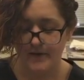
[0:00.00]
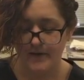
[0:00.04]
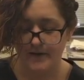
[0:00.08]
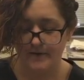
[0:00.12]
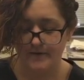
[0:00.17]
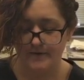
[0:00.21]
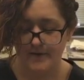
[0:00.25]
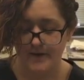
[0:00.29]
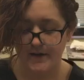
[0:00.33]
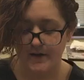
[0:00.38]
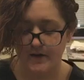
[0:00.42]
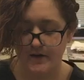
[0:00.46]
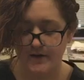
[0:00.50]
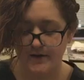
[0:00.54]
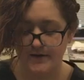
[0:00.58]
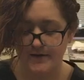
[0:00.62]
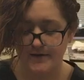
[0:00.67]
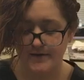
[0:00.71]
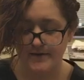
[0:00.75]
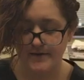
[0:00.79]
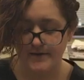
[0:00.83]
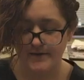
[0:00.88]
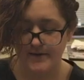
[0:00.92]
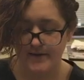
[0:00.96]
If there
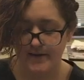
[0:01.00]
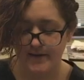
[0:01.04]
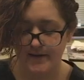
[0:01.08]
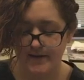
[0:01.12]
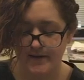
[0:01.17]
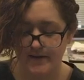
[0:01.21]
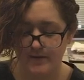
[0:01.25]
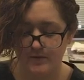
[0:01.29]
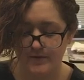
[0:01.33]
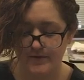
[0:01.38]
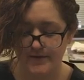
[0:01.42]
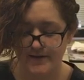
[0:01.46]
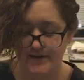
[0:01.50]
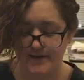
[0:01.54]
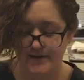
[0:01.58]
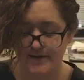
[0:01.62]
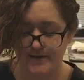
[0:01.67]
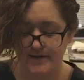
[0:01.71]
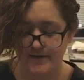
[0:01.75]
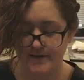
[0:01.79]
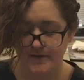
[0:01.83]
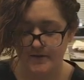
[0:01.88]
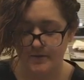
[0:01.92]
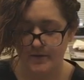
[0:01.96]
is any
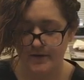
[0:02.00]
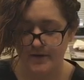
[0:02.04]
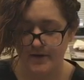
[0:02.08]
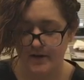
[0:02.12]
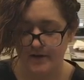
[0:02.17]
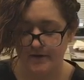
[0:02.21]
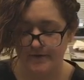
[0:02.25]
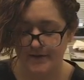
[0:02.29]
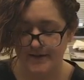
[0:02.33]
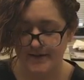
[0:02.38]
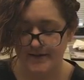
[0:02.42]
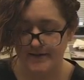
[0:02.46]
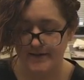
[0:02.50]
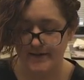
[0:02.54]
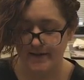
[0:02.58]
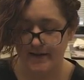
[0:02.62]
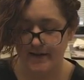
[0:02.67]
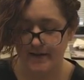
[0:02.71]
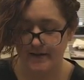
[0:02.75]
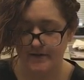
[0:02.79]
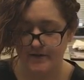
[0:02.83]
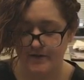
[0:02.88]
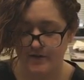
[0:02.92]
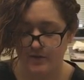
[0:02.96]
resistance with it, if it's
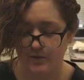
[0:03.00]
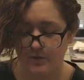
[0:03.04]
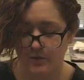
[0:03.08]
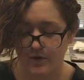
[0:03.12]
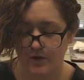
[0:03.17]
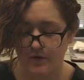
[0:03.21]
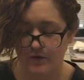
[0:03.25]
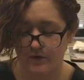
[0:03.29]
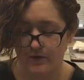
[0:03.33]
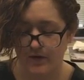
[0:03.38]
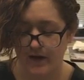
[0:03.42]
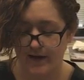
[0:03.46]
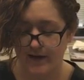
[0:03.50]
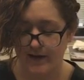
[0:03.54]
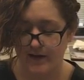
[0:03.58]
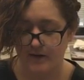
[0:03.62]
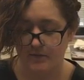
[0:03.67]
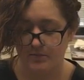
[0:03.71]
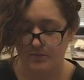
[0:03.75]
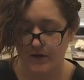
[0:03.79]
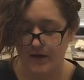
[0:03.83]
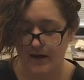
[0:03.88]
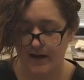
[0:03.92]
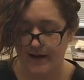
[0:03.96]
sticking to the wound, I can
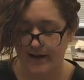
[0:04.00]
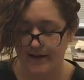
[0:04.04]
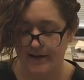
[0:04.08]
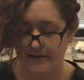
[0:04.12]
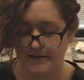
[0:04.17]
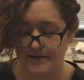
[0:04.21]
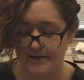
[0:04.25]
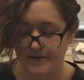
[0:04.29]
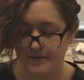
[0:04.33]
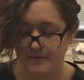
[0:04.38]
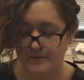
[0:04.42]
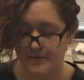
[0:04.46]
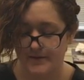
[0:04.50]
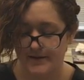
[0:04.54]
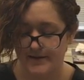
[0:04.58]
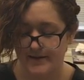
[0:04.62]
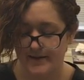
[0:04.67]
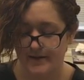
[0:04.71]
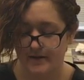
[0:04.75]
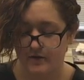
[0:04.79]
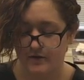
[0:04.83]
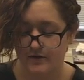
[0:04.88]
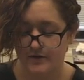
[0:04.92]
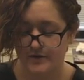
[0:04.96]
apply some
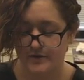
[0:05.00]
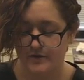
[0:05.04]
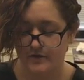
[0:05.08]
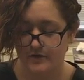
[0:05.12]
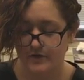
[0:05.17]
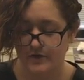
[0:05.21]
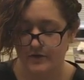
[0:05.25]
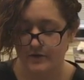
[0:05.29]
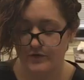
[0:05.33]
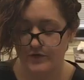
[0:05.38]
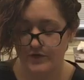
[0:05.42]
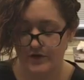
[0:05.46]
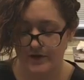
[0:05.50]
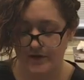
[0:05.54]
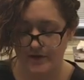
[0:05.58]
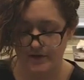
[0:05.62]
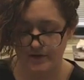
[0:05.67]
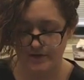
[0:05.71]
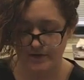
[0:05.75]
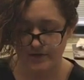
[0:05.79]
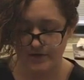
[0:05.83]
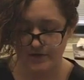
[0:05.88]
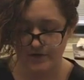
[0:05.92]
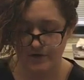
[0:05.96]
sterile
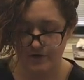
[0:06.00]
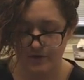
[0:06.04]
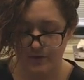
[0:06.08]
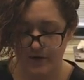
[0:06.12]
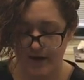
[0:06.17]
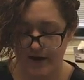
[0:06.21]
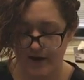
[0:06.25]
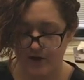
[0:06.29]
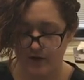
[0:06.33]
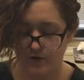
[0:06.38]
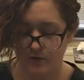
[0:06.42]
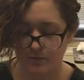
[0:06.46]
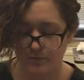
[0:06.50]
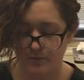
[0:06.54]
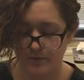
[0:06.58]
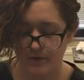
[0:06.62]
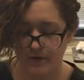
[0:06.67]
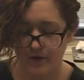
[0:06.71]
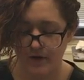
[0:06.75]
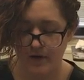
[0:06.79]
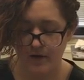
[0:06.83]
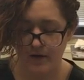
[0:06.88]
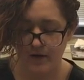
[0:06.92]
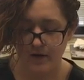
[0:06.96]
solution to help
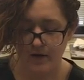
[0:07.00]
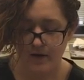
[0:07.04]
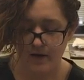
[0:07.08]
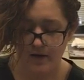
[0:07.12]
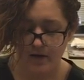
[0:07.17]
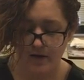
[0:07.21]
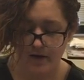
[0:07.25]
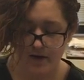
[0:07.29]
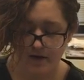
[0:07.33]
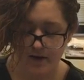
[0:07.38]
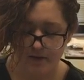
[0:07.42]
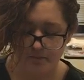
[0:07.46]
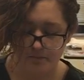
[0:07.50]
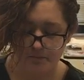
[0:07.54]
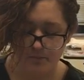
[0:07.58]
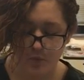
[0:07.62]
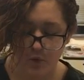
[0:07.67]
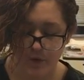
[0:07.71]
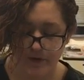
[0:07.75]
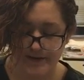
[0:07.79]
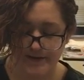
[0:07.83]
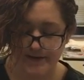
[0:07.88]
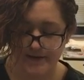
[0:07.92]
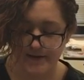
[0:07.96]

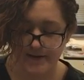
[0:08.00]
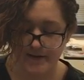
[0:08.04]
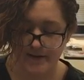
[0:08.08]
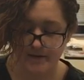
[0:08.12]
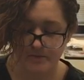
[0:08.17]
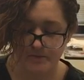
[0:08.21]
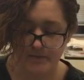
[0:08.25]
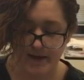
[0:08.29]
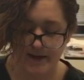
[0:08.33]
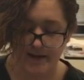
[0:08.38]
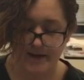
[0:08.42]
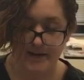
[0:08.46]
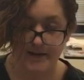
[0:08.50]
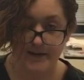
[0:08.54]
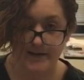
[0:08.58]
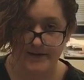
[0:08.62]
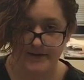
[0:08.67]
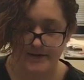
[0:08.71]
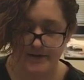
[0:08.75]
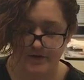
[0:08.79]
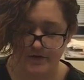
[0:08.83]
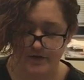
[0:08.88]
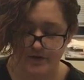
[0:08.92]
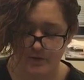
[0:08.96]
moisten it and make it
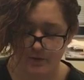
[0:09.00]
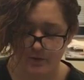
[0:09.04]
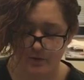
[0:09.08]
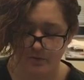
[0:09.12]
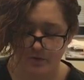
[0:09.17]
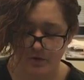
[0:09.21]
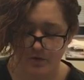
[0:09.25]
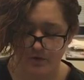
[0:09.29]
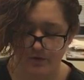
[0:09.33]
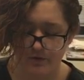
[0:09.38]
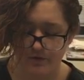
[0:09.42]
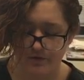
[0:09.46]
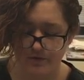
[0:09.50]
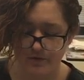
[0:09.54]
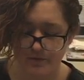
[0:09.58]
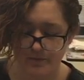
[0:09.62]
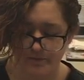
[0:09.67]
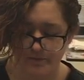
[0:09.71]
easier to remove.